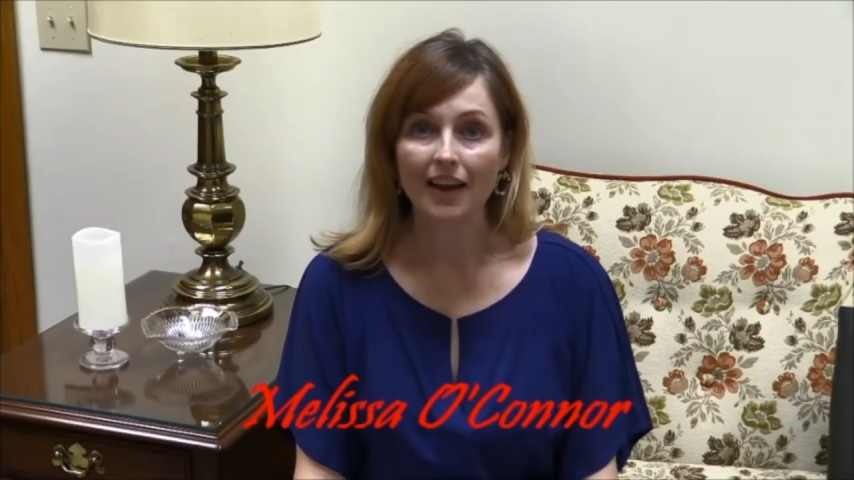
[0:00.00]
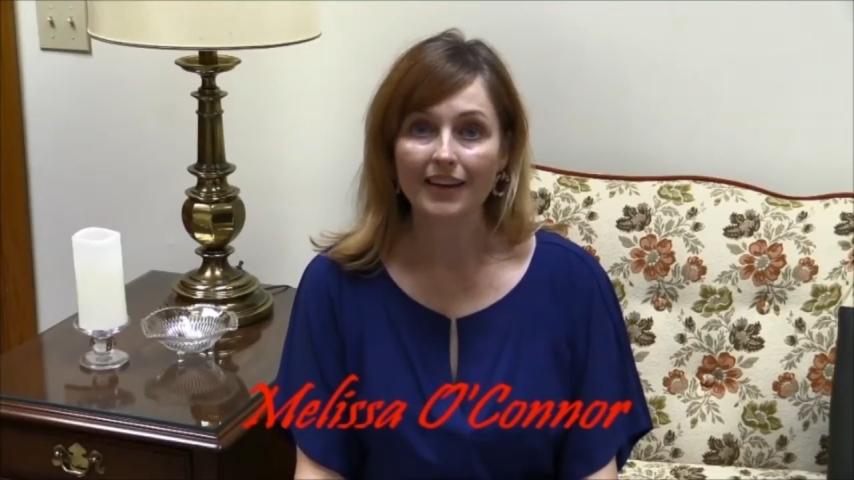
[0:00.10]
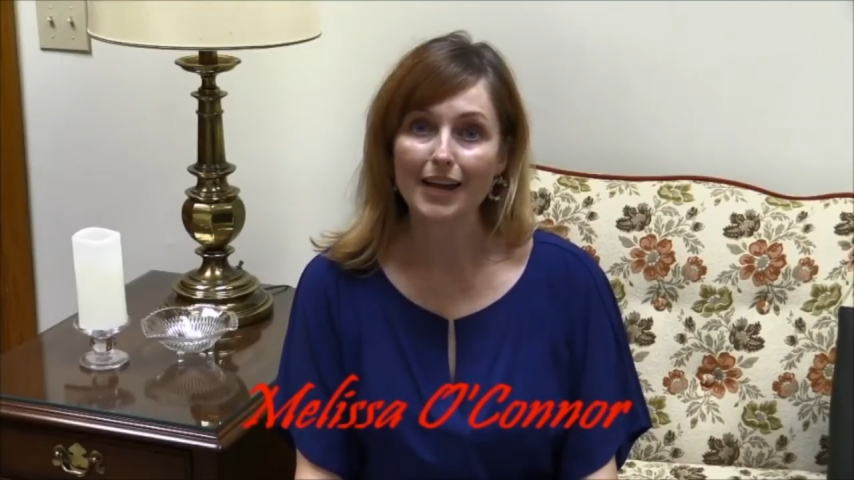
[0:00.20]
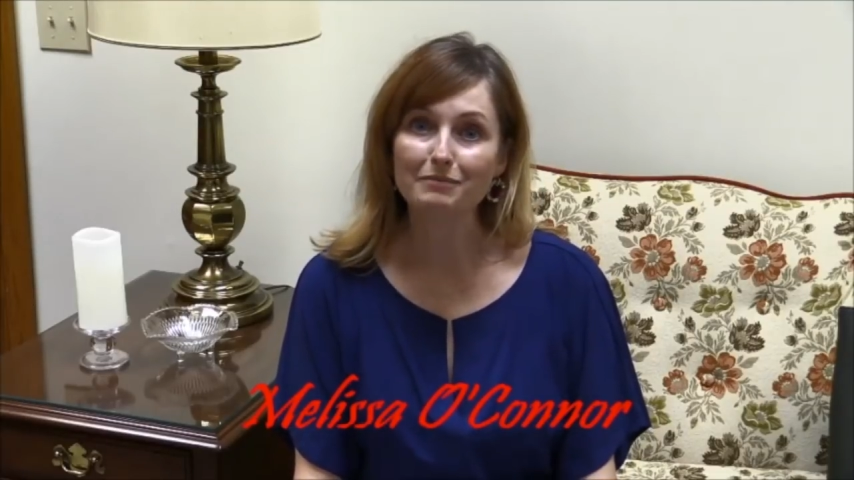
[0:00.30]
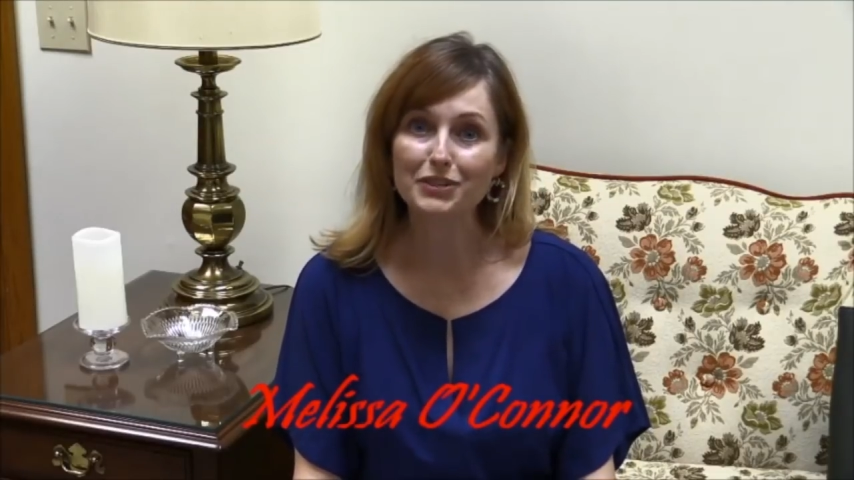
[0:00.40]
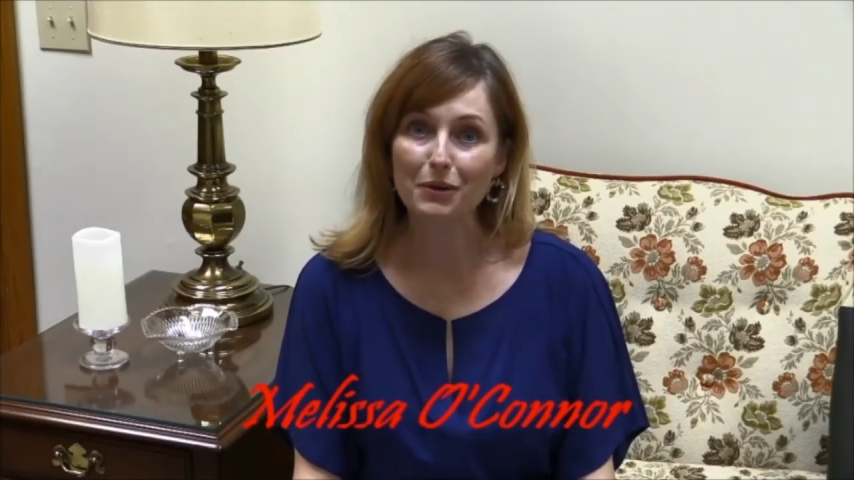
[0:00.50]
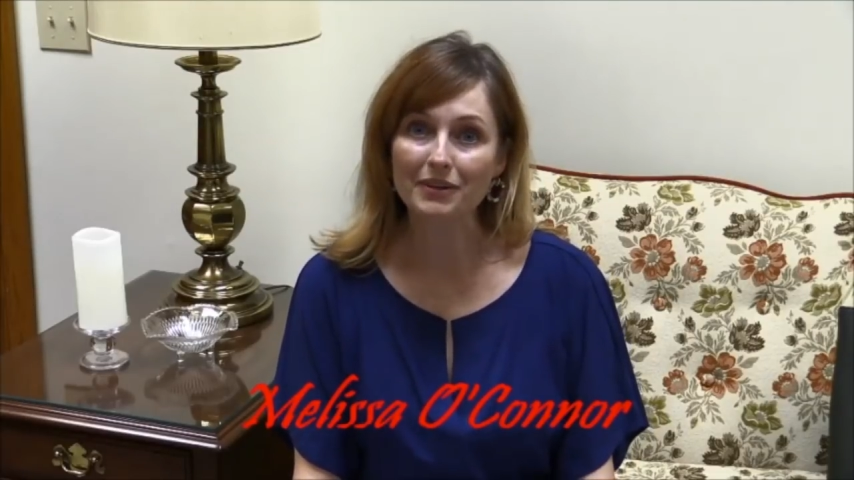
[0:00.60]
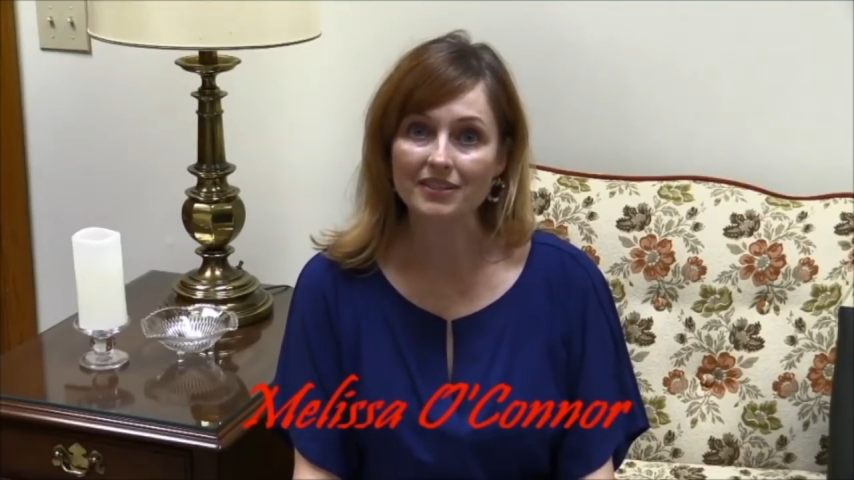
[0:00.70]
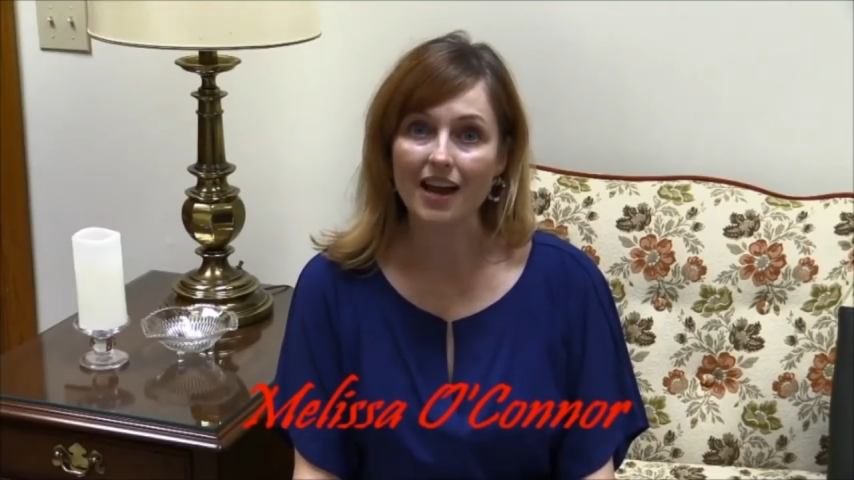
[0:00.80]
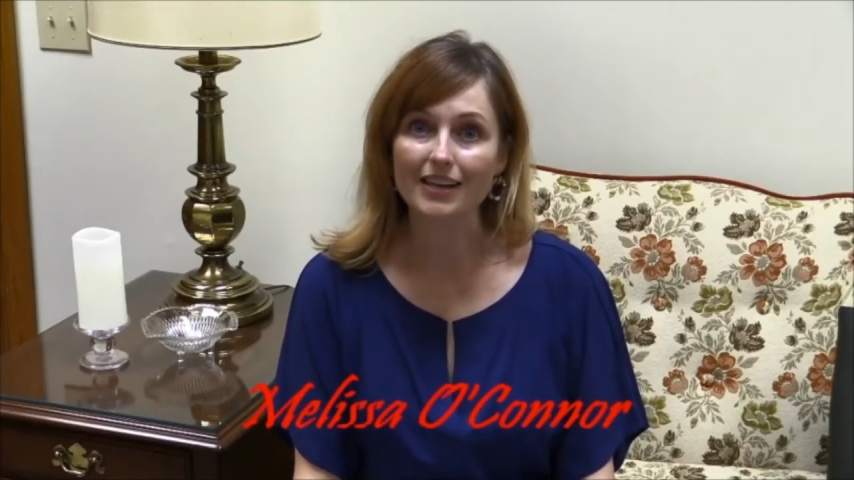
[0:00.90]
and I am so
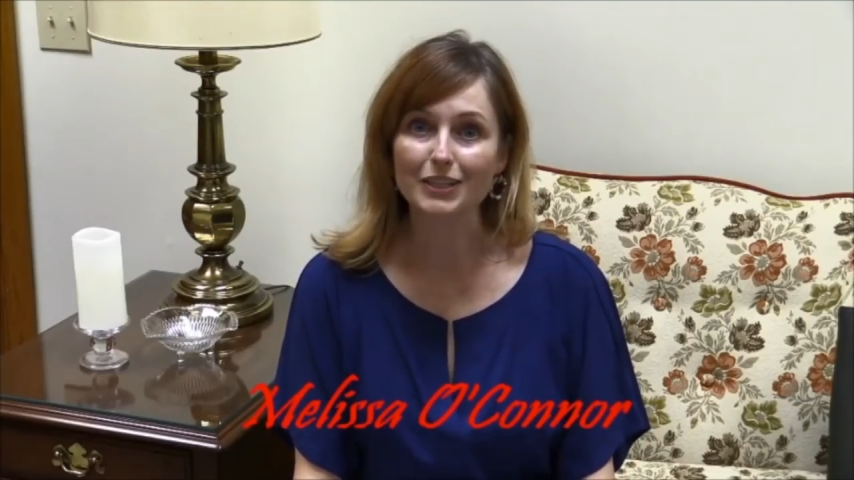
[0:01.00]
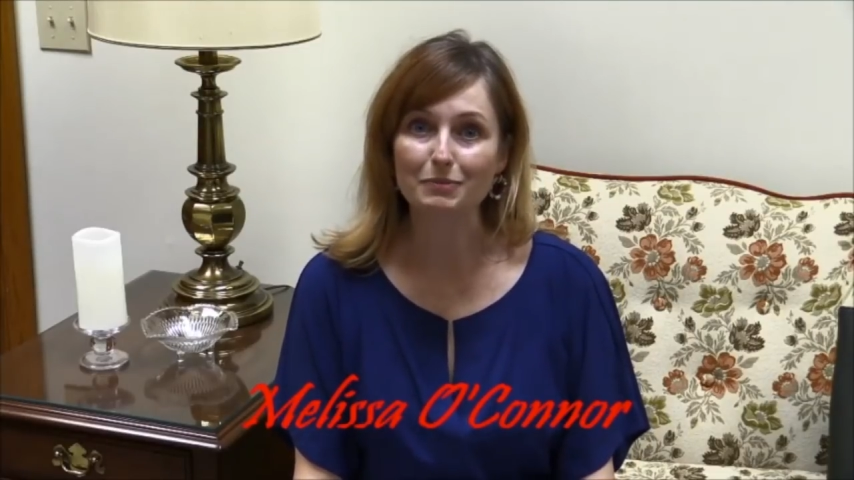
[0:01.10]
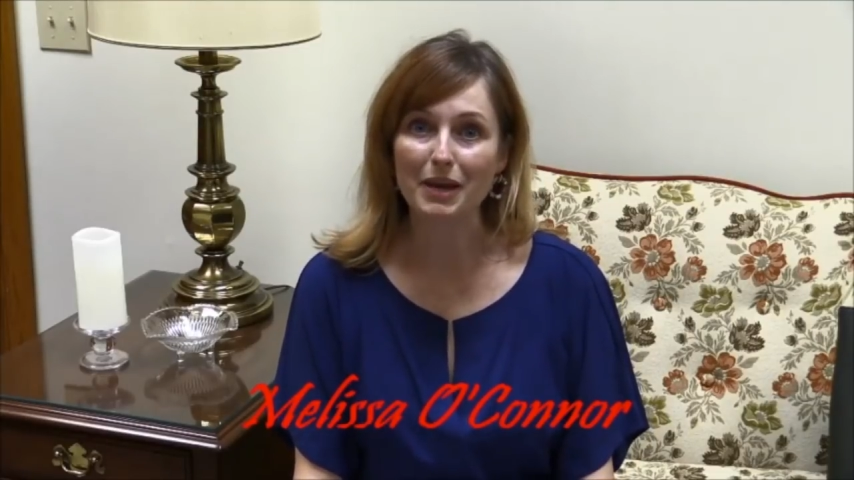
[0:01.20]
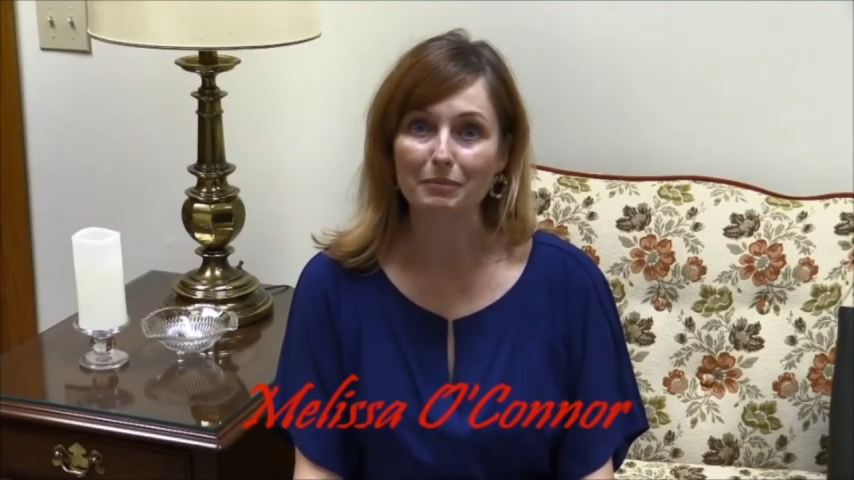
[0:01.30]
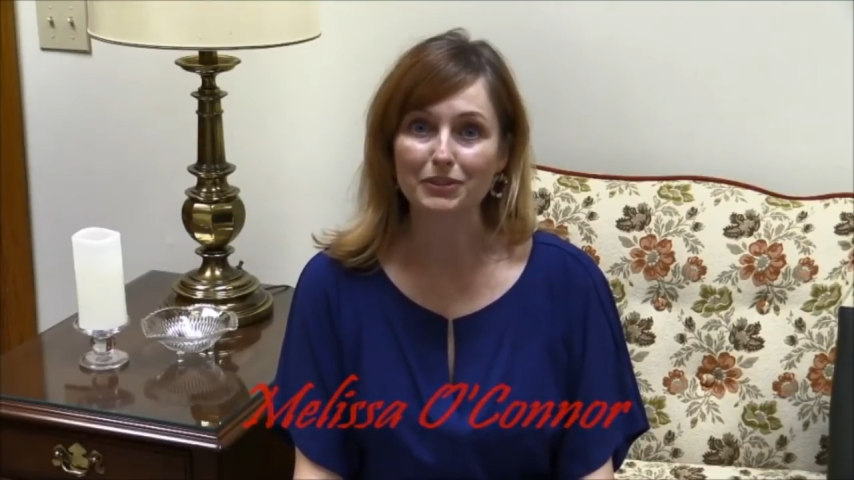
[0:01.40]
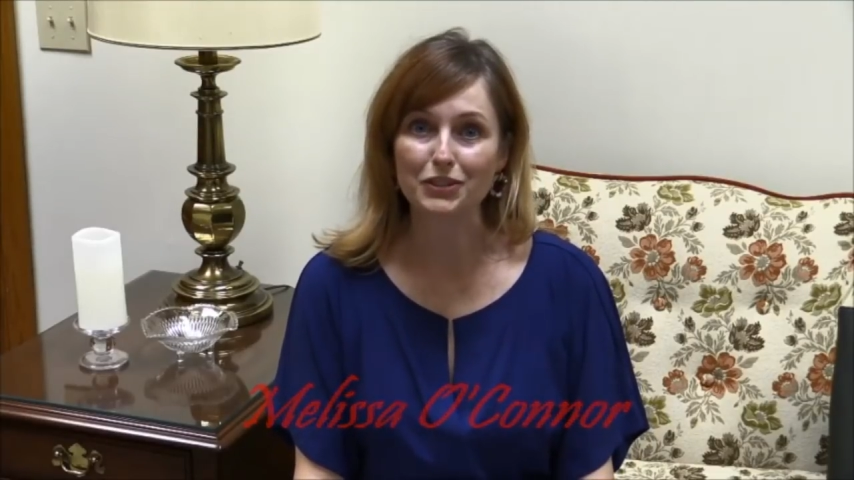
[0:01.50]
excited to be able